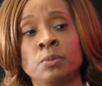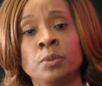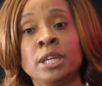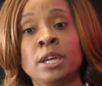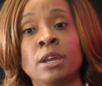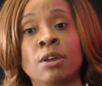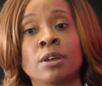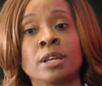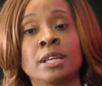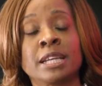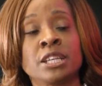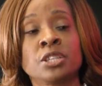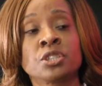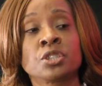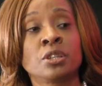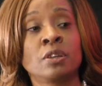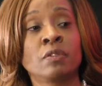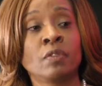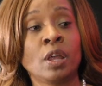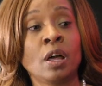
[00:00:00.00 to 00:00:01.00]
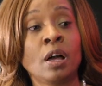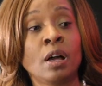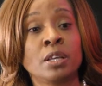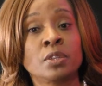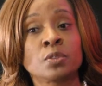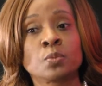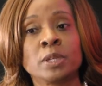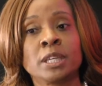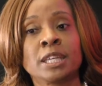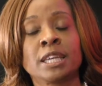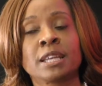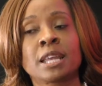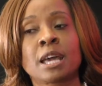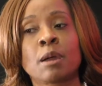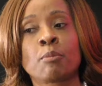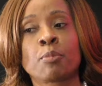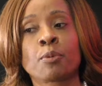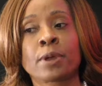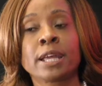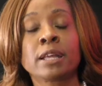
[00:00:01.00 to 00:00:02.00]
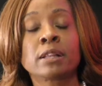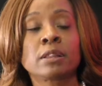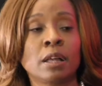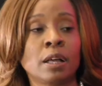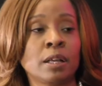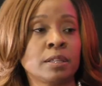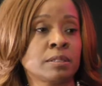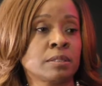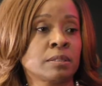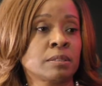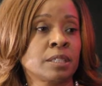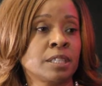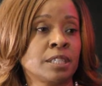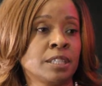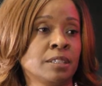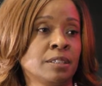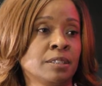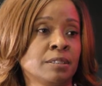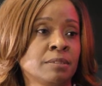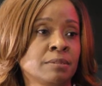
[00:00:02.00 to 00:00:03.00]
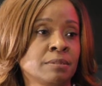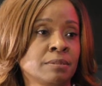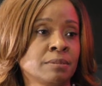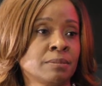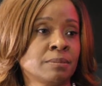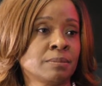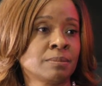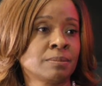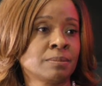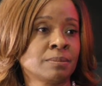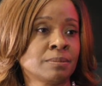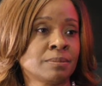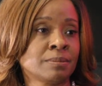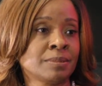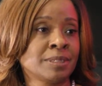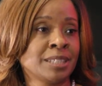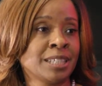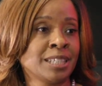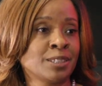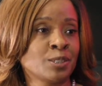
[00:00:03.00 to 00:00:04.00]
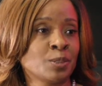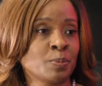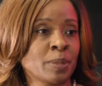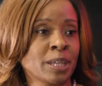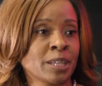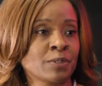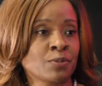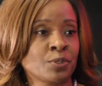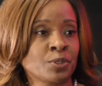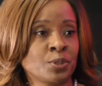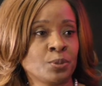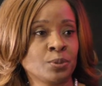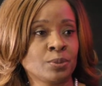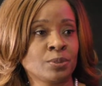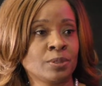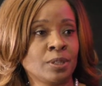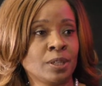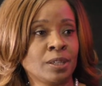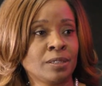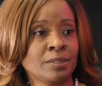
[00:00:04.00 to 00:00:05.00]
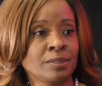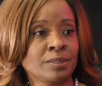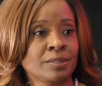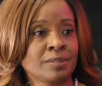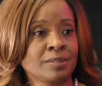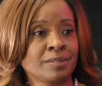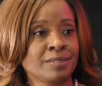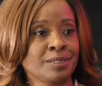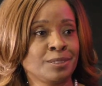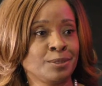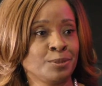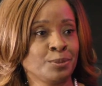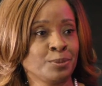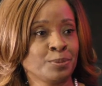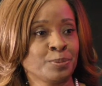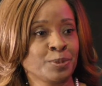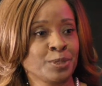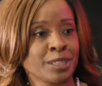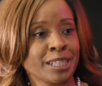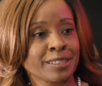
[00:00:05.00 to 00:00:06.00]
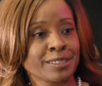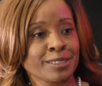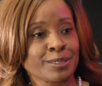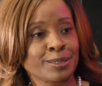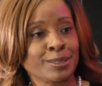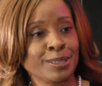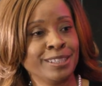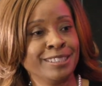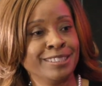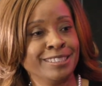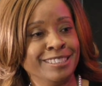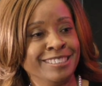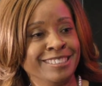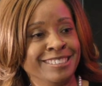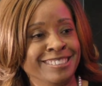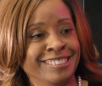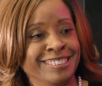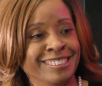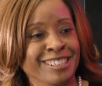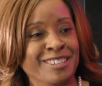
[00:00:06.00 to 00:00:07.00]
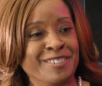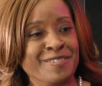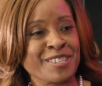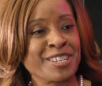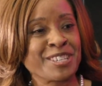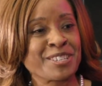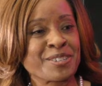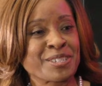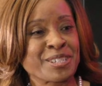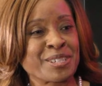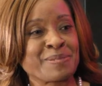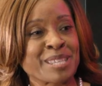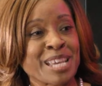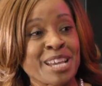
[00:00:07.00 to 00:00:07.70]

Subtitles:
We are a nation of laws. We cannot break laws and then expect for those laws to protect us. You know what I'm